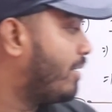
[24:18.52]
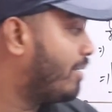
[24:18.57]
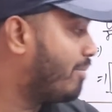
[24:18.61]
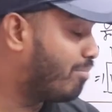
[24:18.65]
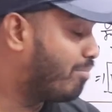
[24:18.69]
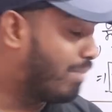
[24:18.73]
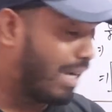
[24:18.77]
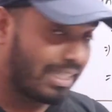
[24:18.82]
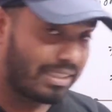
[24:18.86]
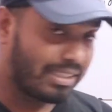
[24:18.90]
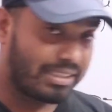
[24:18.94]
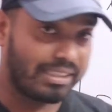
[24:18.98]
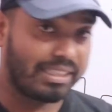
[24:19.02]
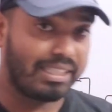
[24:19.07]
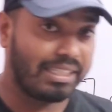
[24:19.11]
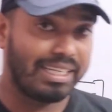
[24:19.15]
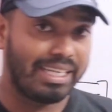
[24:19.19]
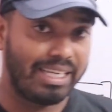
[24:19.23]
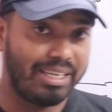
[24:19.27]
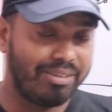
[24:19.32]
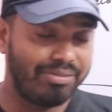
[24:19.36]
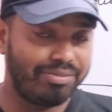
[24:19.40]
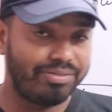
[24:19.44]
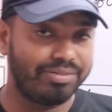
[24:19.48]
But
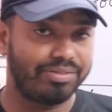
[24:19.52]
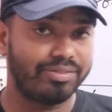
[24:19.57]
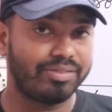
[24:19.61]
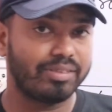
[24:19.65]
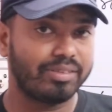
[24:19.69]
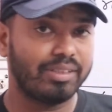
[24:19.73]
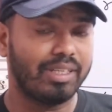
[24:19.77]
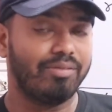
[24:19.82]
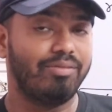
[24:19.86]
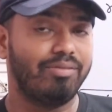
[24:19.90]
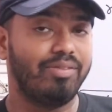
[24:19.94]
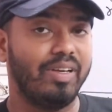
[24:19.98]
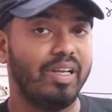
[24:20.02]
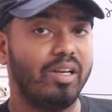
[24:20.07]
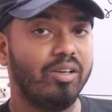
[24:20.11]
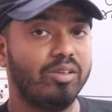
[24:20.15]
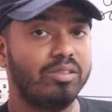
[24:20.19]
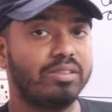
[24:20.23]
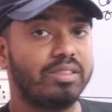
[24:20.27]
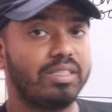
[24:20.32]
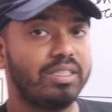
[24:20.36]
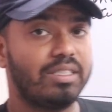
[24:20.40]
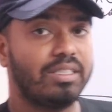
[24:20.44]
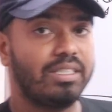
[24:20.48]
if the
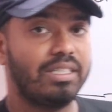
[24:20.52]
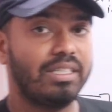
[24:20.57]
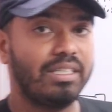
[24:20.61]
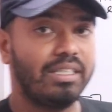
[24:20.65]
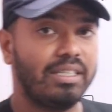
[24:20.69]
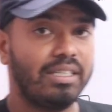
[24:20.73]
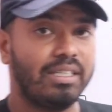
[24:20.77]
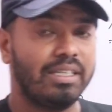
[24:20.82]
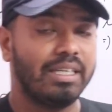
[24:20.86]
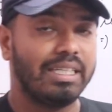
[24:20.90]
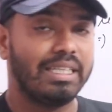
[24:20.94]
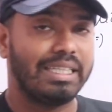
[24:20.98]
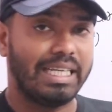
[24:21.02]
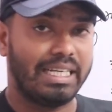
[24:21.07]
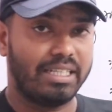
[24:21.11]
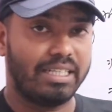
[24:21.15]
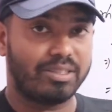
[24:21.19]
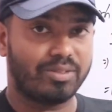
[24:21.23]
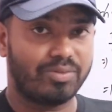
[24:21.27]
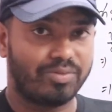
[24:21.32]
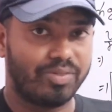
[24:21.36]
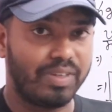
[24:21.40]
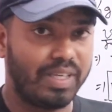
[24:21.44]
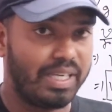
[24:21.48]
velocity, that
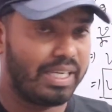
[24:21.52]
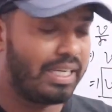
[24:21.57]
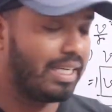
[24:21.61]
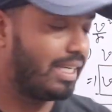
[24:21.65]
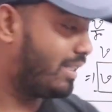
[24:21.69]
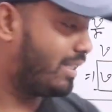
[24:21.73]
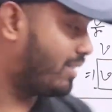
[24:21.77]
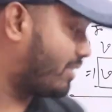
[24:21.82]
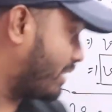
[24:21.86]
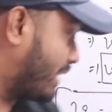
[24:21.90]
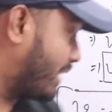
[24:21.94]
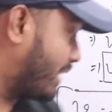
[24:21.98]
is v, is